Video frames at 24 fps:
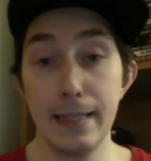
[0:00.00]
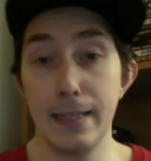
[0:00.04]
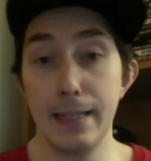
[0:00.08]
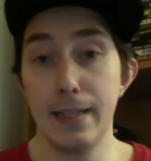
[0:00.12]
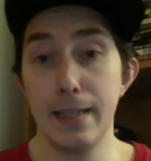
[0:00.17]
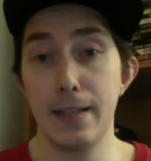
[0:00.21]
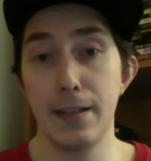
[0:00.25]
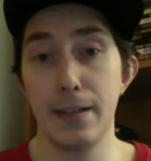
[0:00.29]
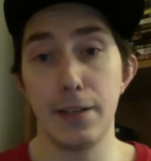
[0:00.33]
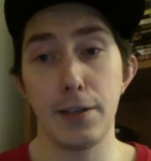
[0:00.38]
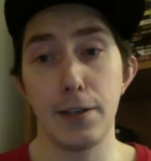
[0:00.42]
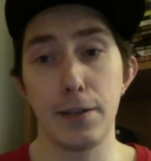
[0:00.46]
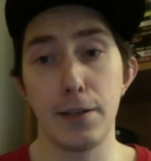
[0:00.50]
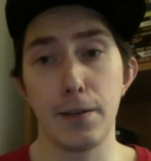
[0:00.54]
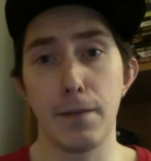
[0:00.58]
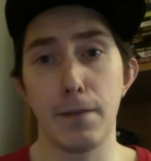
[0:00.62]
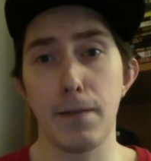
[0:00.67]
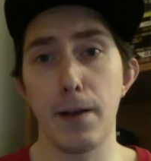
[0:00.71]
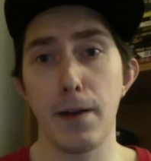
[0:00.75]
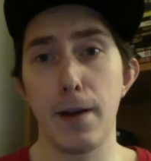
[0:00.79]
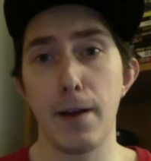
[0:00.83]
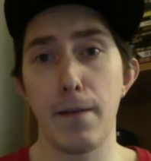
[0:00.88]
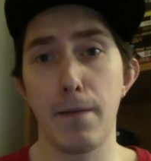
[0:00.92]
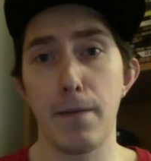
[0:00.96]
this is a
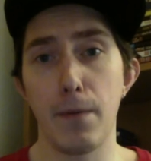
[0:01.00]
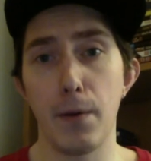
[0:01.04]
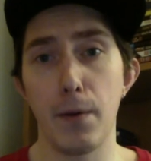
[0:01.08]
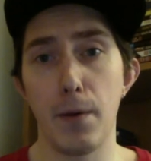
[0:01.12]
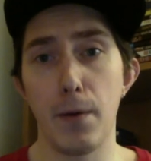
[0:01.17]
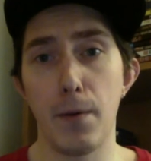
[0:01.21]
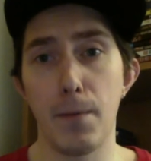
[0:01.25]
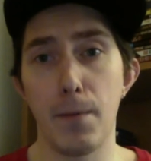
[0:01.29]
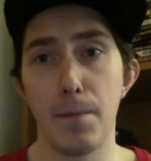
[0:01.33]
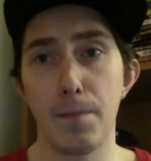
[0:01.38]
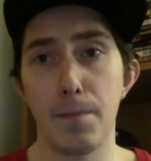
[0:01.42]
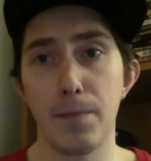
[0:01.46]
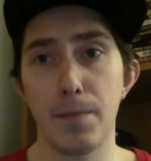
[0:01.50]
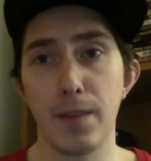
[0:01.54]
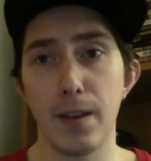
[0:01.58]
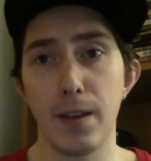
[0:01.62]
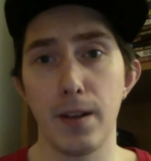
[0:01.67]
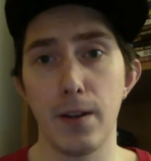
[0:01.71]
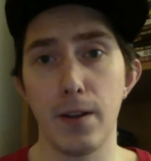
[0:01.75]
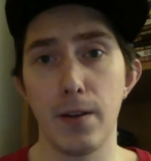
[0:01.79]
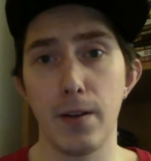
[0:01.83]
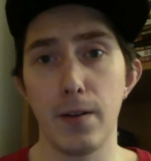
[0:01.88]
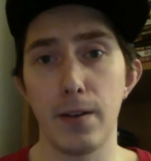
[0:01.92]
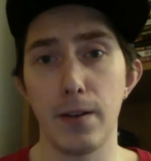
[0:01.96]
fine film. You
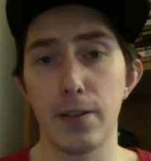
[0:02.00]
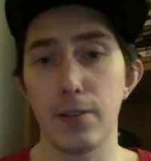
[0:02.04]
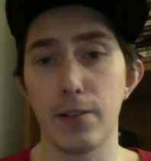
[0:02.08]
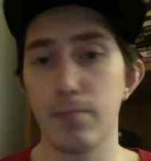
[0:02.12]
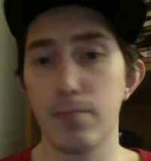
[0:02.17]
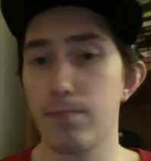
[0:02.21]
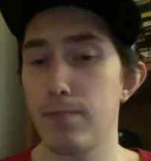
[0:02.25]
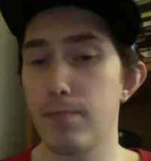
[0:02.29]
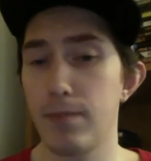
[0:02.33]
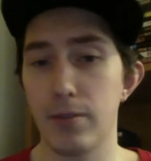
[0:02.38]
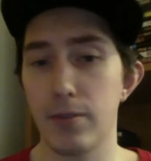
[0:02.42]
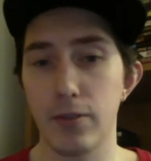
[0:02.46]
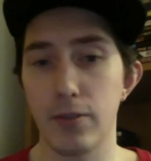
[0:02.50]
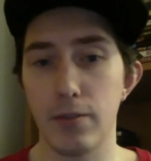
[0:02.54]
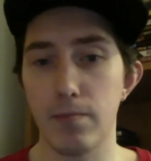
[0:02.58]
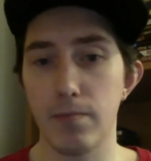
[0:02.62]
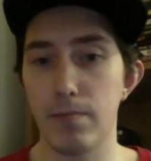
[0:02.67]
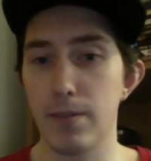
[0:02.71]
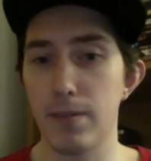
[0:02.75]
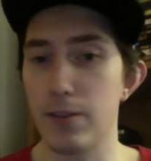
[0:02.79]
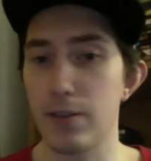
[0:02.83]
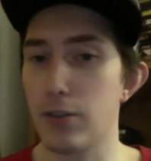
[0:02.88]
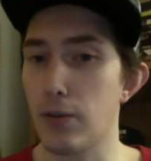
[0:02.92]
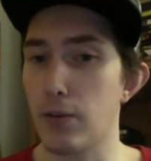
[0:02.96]
know, it's it's
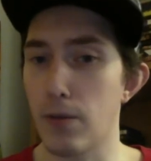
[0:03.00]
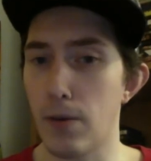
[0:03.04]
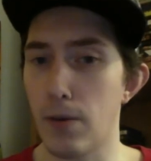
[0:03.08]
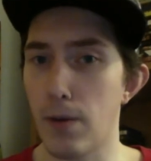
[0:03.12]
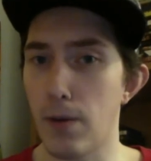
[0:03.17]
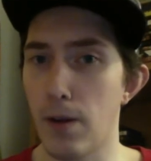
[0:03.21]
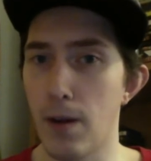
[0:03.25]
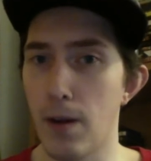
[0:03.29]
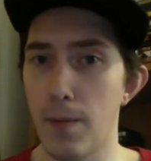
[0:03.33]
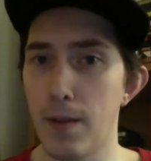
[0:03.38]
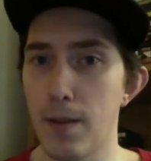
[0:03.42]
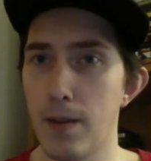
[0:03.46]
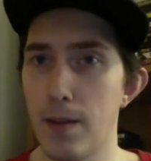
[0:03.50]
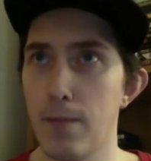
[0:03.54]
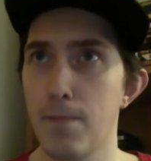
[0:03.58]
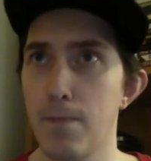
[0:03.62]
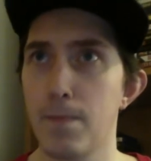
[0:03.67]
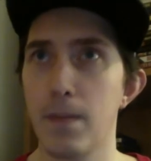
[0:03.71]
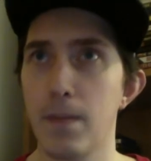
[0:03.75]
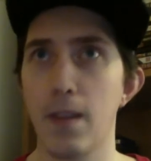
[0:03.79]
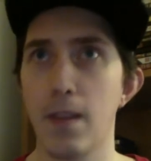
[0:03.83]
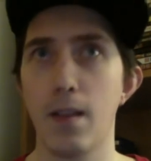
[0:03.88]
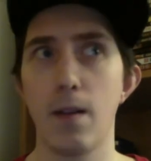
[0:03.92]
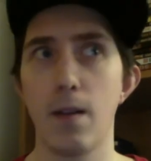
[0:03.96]
it's grown on me.
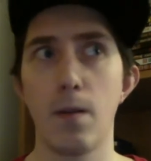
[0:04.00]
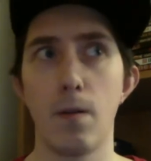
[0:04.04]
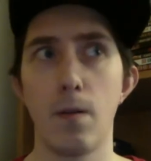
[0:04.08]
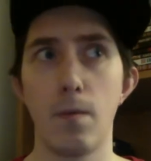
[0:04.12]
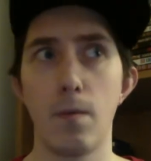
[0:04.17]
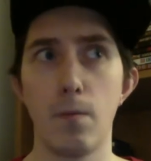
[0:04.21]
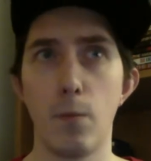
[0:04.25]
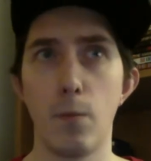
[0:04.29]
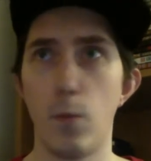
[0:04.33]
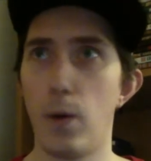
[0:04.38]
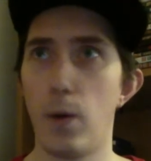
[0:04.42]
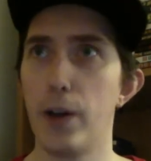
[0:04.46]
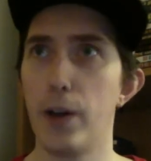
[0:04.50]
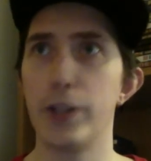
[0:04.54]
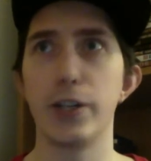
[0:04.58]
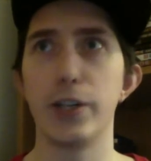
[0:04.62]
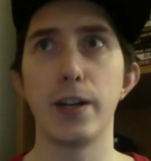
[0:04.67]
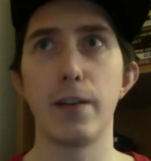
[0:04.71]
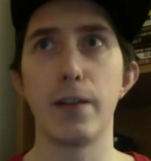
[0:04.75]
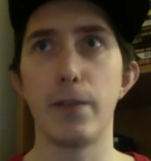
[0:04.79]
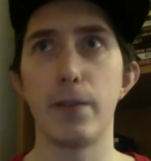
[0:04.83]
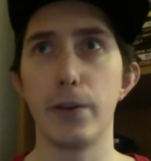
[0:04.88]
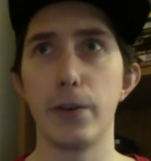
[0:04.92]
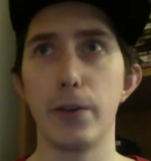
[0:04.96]
Watch it
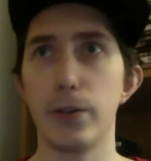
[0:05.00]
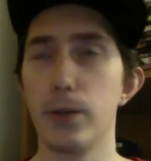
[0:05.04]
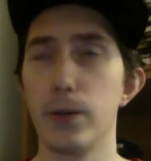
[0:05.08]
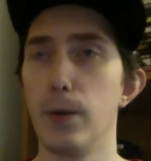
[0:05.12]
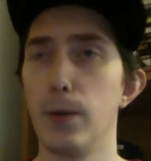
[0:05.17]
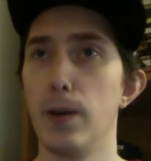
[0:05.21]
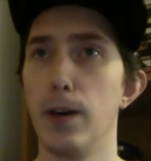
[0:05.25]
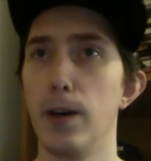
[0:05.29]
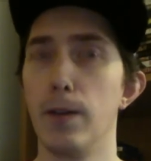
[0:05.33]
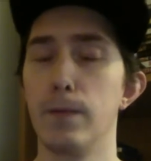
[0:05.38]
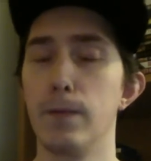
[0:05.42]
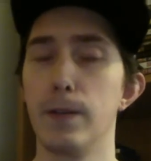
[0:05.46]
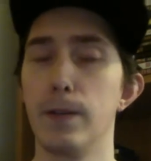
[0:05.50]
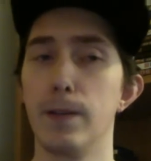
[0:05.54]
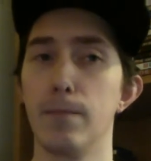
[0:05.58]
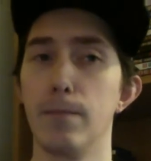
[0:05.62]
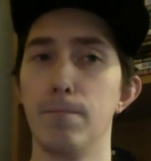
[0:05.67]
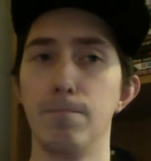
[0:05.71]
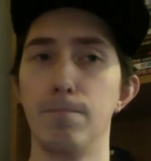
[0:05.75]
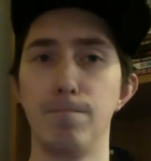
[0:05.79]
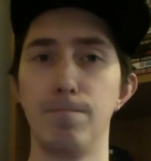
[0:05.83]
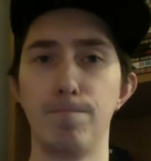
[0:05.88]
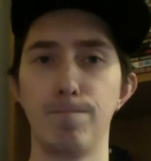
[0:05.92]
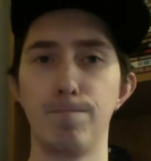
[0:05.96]
every so often.
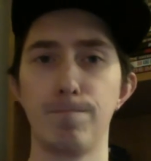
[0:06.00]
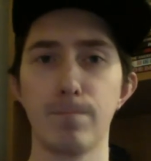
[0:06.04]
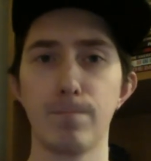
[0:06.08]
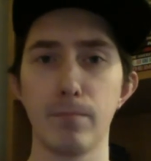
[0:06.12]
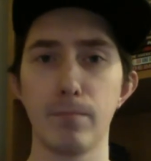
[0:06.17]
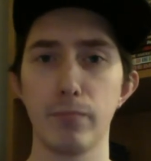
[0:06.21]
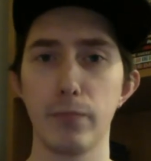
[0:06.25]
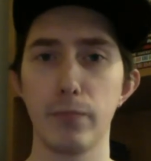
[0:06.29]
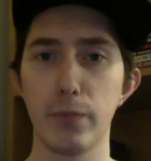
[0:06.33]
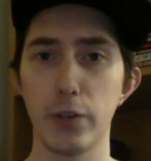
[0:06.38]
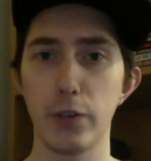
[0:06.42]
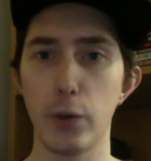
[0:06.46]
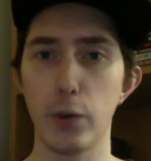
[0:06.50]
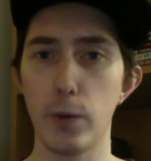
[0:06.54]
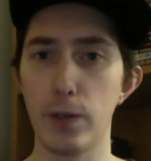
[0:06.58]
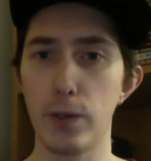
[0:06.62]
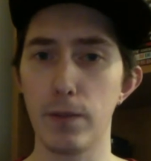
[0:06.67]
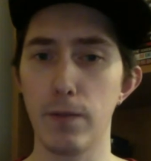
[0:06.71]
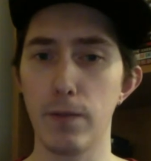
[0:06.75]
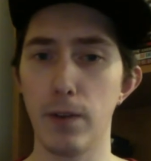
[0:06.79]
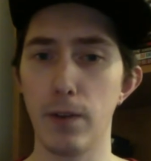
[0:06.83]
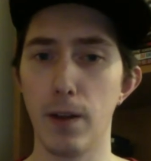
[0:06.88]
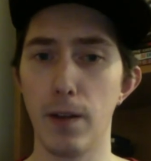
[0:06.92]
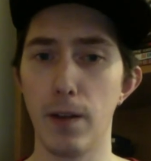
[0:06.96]
It's always
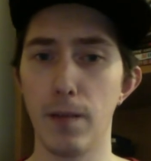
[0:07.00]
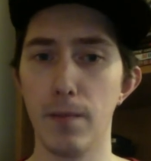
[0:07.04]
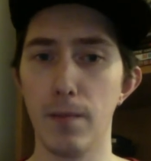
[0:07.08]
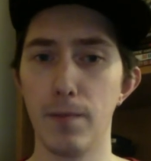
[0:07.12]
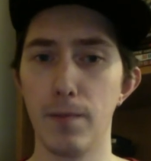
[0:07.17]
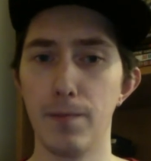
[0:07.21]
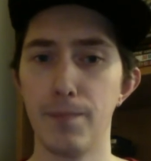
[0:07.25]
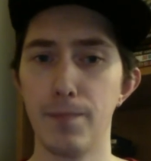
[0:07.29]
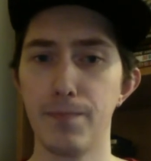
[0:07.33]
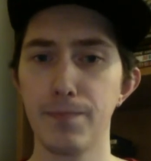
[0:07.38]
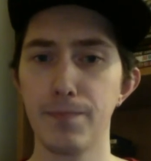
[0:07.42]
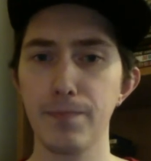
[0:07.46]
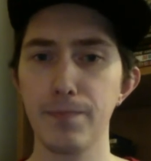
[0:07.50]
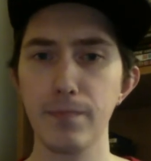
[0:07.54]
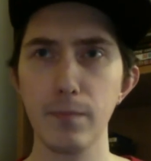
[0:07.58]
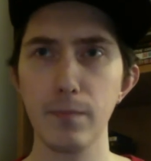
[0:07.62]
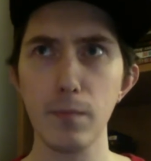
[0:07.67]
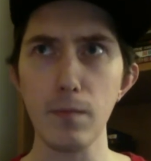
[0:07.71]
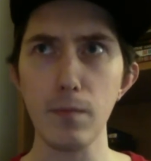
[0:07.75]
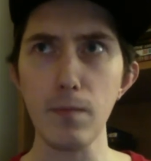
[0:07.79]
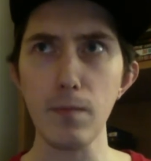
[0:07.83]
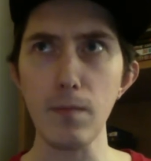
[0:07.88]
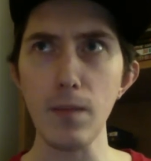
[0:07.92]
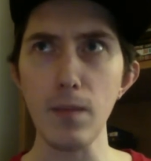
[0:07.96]
fun.
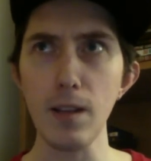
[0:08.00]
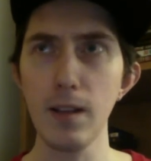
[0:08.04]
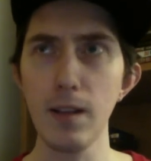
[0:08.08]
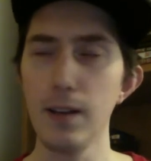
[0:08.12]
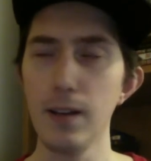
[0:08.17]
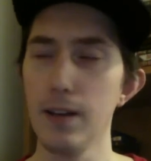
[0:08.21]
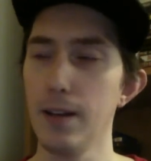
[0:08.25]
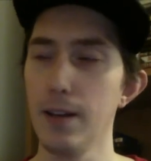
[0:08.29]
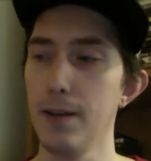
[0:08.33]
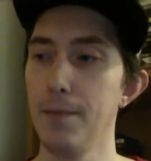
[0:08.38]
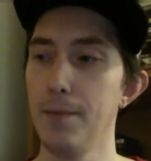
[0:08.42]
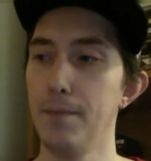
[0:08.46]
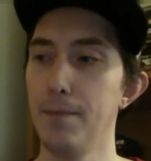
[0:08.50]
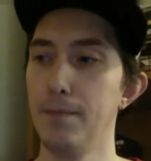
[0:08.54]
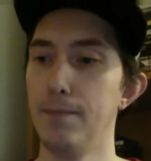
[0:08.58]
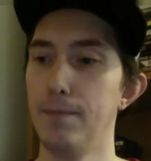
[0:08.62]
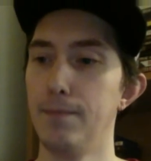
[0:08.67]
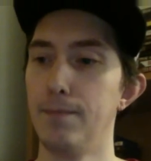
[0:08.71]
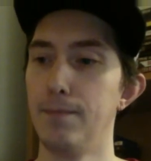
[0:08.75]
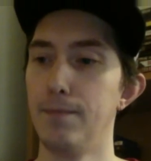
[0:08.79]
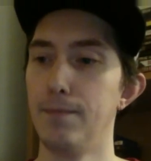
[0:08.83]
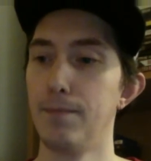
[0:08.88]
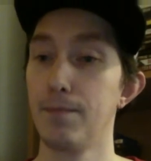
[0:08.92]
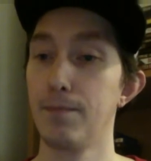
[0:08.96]
Um,
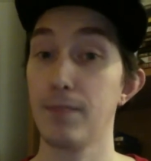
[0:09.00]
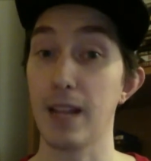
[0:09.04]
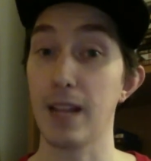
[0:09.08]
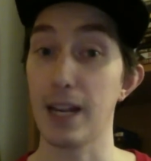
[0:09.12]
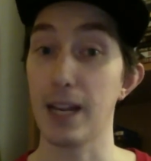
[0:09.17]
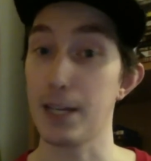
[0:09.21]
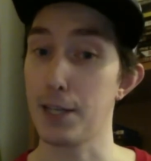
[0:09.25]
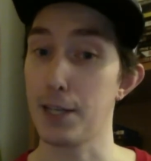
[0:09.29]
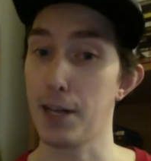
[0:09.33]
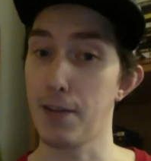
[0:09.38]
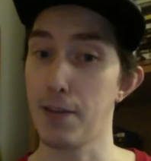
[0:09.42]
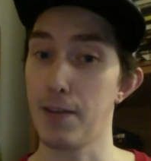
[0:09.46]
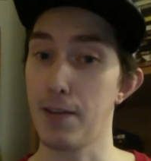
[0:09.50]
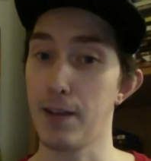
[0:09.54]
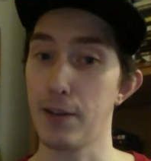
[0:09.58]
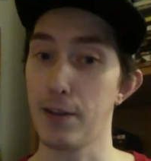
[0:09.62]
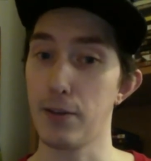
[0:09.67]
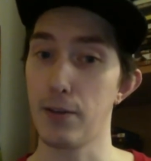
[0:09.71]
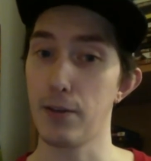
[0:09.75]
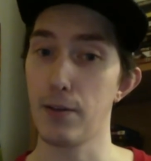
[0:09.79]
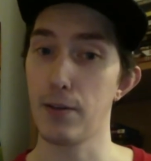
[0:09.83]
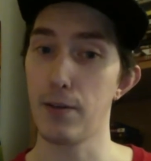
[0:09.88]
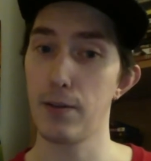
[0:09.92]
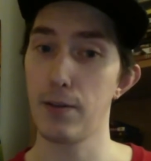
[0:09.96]
at least I think
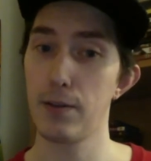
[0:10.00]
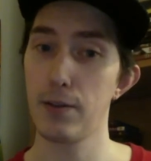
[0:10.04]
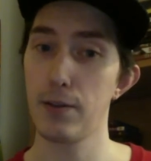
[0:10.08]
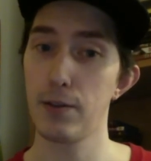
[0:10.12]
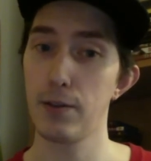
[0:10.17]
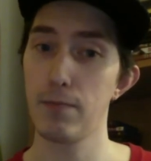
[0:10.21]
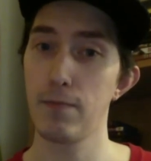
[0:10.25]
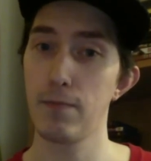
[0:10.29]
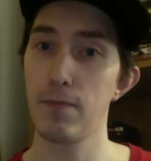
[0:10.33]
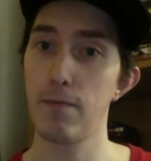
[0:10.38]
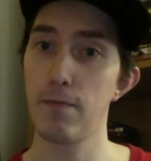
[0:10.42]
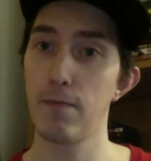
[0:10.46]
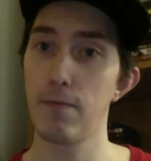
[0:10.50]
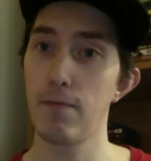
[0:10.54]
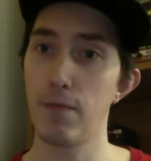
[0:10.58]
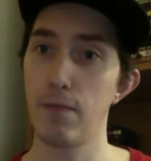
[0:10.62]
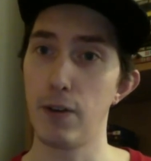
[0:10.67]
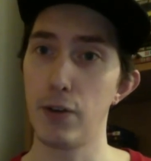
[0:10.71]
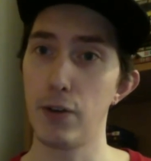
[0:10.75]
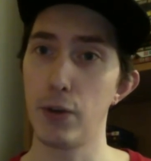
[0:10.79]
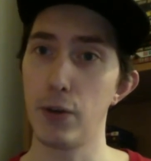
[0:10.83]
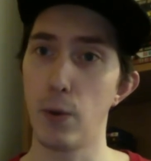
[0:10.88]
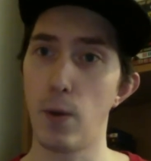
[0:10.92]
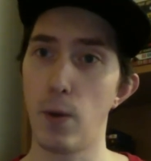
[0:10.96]
so. It's fun
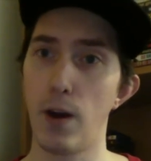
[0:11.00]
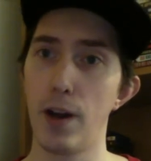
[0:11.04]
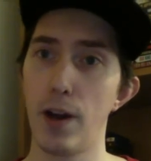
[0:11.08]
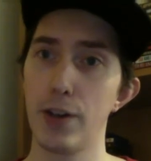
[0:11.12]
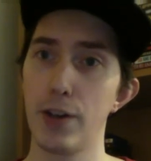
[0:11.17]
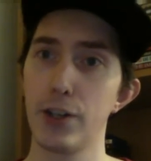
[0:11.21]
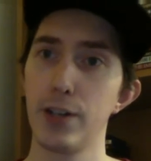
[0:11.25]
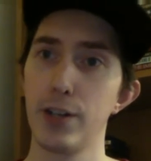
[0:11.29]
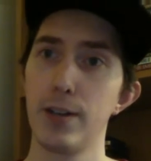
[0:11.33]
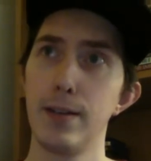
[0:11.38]
to watch.